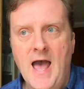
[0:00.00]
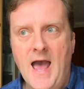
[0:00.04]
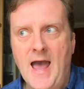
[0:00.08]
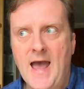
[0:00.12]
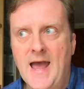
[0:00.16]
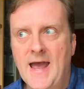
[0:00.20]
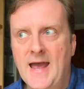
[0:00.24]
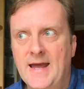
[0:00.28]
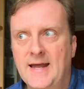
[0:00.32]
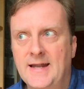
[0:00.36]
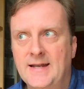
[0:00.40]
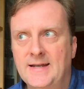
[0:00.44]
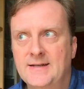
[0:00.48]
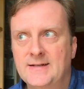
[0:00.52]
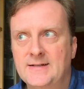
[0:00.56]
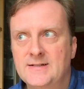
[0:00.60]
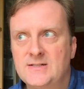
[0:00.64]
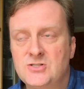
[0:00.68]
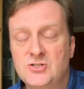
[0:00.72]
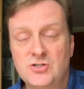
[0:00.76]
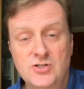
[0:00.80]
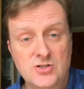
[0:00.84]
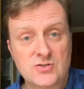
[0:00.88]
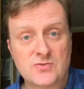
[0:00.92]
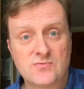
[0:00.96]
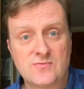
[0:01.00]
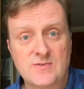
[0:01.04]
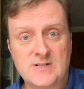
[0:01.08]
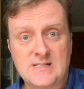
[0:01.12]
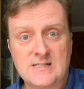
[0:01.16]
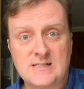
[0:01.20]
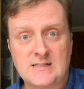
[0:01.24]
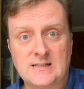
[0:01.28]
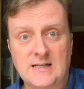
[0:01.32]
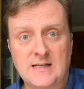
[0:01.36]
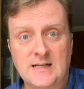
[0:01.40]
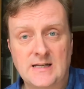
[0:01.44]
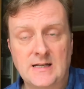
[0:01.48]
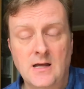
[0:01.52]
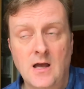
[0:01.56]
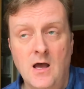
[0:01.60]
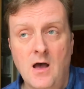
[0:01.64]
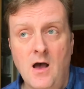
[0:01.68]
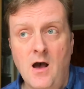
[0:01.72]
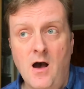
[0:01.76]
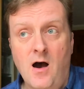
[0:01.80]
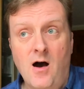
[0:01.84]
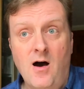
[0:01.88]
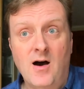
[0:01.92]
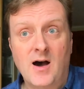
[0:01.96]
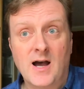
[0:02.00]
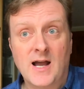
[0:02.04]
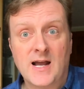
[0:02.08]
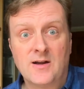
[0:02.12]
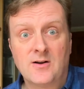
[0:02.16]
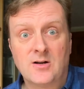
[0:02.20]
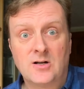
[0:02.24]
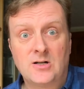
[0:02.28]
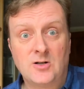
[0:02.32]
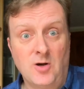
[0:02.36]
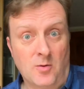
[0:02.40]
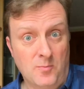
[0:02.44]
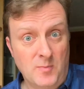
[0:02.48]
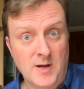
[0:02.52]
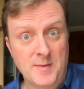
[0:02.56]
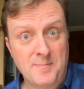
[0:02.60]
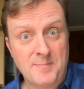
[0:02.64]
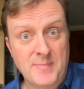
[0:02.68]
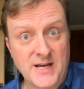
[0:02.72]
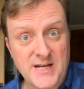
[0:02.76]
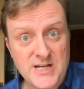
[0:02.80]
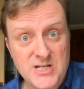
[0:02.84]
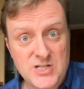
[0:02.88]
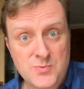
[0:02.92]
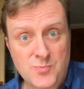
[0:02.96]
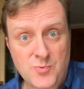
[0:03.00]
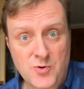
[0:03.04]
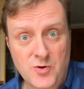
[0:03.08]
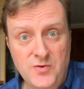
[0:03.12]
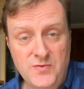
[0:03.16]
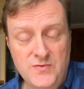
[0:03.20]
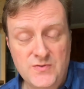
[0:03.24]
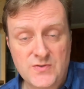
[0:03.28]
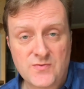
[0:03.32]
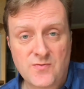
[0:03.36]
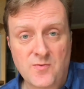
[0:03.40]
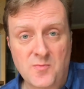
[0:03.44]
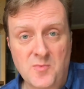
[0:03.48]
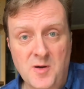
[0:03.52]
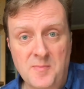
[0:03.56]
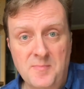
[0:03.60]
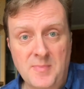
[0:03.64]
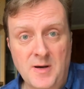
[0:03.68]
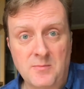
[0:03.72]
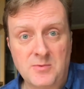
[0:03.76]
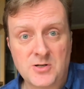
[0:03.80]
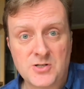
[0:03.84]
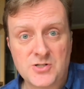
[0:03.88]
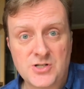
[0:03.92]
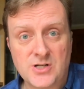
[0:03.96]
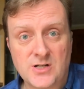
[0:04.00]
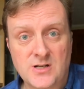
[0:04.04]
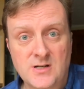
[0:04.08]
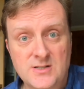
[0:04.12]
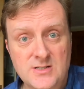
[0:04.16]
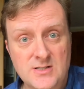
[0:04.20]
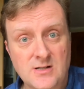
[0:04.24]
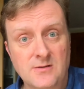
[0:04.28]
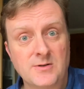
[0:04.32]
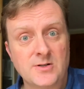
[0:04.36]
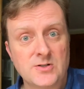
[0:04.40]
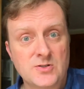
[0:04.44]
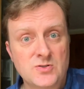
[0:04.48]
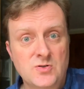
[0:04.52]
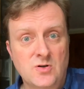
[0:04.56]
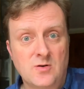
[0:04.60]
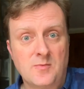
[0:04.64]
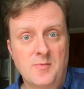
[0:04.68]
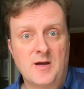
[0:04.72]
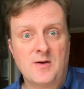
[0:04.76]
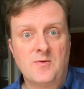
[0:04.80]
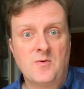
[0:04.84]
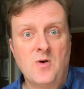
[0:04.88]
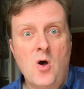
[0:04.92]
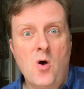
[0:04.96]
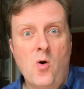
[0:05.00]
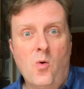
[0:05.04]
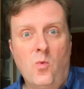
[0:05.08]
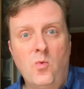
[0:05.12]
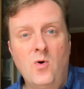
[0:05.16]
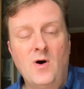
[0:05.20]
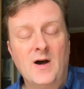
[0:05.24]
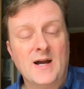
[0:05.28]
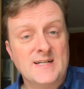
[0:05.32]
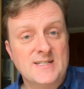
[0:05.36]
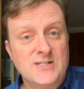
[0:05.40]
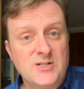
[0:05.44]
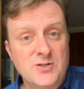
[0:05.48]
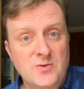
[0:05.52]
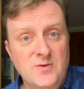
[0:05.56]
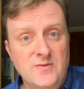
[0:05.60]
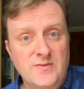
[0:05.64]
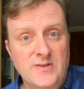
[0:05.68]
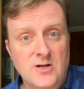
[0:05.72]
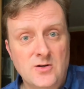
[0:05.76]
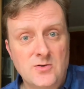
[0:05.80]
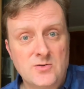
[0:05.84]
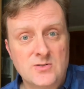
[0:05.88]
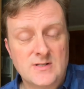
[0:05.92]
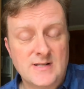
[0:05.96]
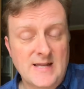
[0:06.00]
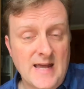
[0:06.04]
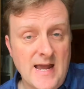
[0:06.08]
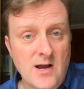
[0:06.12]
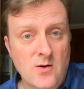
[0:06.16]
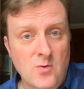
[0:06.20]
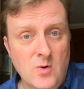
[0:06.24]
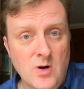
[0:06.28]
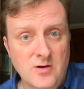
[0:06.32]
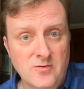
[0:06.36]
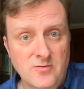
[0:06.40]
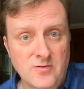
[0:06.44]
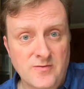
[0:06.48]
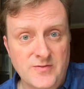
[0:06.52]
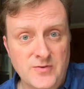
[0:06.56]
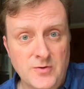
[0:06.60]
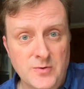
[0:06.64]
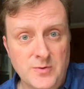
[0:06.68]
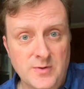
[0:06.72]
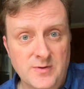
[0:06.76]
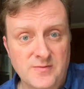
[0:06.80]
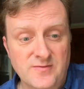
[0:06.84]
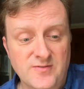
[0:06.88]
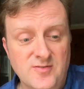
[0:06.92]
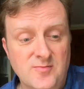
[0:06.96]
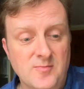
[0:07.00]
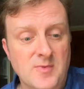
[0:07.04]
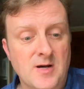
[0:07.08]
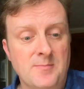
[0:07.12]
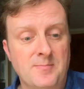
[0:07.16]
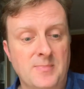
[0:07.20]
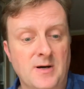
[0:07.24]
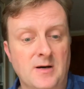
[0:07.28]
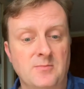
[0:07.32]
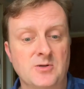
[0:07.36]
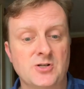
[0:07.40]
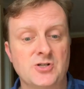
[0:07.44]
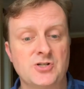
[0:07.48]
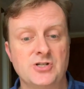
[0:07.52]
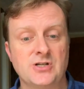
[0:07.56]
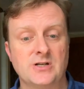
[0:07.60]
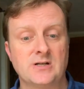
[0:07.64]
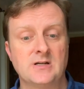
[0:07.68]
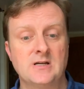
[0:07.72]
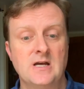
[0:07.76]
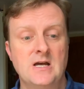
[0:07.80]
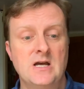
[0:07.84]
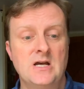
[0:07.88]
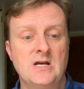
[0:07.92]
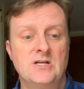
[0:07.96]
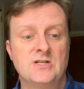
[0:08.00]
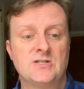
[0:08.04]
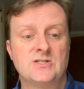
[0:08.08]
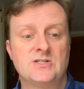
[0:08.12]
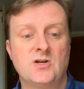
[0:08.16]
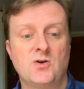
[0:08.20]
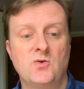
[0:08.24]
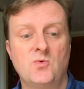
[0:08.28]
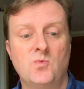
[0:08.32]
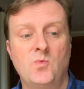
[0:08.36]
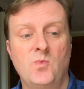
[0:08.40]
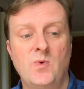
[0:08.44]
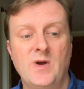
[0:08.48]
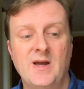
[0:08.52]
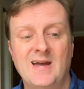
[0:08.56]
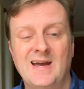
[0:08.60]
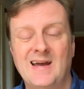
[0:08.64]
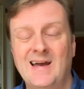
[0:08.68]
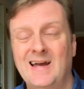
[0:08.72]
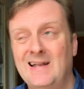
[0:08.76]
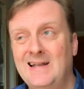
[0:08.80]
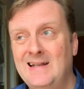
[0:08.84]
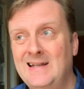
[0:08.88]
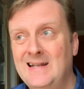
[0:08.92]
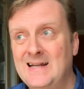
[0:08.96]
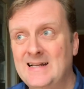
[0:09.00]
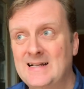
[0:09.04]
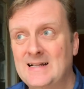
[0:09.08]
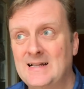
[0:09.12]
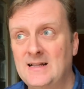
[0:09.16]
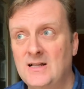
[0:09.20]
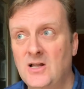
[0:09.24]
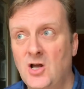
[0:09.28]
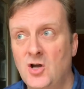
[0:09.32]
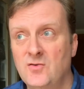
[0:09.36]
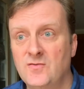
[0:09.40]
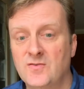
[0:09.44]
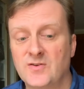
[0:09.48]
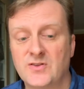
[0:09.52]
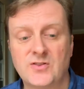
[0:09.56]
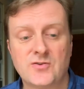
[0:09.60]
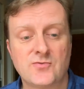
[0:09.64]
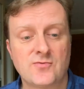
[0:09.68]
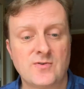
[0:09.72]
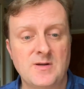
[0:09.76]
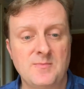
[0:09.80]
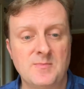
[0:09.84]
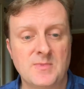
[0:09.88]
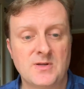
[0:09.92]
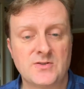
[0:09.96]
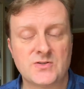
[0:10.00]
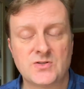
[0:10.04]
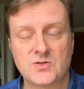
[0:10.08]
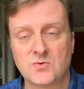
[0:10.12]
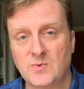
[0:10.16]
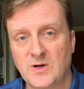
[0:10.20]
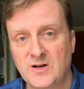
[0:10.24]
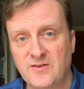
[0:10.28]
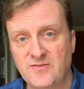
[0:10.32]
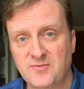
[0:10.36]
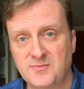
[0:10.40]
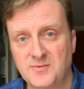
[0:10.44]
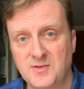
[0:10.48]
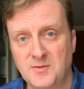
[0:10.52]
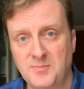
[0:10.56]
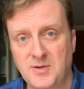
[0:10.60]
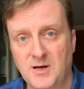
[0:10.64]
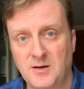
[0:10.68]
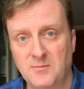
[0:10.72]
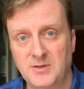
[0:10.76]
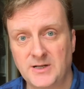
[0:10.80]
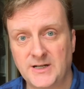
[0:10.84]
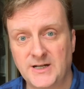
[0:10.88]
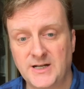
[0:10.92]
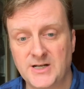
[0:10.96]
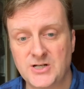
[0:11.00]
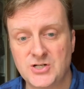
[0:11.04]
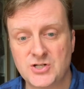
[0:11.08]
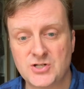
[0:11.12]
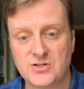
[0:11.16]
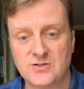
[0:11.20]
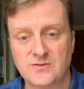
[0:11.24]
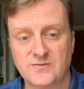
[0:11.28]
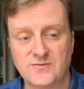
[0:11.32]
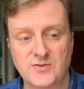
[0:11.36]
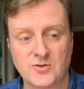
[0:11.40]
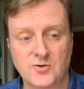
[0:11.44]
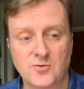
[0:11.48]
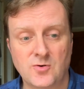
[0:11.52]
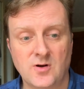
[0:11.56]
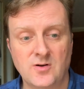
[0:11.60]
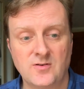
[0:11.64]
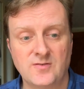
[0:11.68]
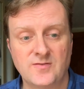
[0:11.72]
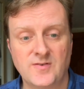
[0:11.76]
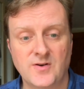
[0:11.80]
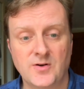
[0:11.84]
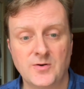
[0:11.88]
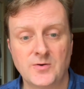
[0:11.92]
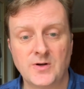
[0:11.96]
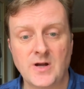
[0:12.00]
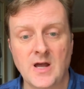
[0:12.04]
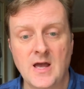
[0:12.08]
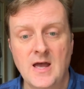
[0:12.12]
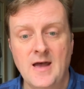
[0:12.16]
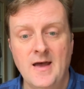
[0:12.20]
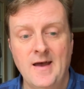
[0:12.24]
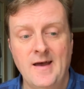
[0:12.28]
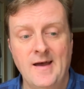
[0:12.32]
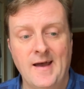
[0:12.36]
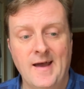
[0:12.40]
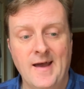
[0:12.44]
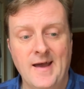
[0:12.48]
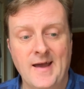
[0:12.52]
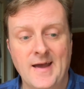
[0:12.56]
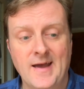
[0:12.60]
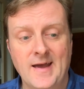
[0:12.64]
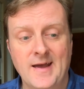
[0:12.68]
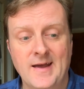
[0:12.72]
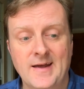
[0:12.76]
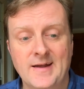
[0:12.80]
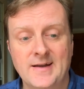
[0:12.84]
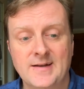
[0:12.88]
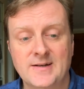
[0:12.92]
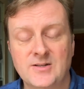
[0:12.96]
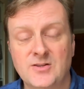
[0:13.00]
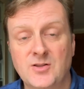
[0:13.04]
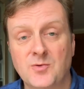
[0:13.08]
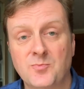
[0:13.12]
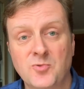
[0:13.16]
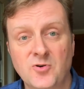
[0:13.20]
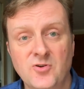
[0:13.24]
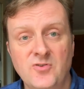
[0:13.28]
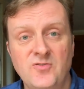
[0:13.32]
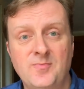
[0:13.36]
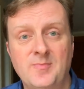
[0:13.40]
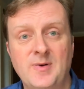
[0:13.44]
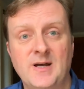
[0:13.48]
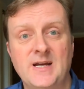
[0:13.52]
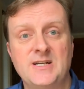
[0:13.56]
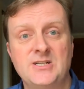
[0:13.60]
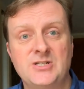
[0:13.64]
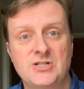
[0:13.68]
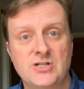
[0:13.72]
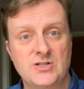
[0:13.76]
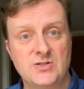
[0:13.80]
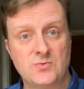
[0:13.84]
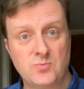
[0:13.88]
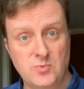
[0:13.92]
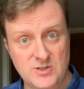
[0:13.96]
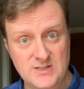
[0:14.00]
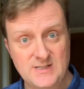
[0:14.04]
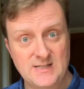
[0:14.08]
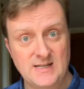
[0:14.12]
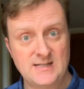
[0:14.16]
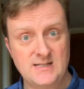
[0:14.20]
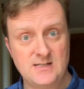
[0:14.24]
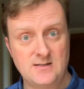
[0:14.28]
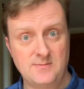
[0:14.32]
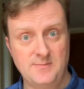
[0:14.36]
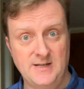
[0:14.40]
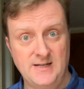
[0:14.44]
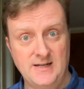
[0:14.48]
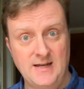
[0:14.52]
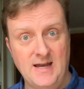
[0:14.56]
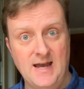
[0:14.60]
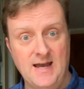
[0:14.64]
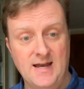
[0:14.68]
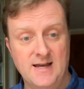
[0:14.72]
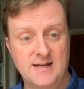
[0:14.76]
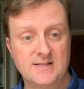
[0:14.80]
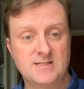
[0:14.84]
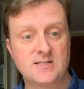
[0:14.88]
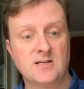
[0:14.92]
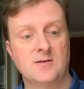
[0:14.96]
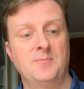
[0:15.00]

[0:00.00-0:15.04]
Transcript: And just recently, I got my page proofs from my publisher, so I'm going to talk about what I do with those and how I review them for my publisher. So we're a little over three months away from the publication of The Crow Folk, and the proof pages were sent to me as a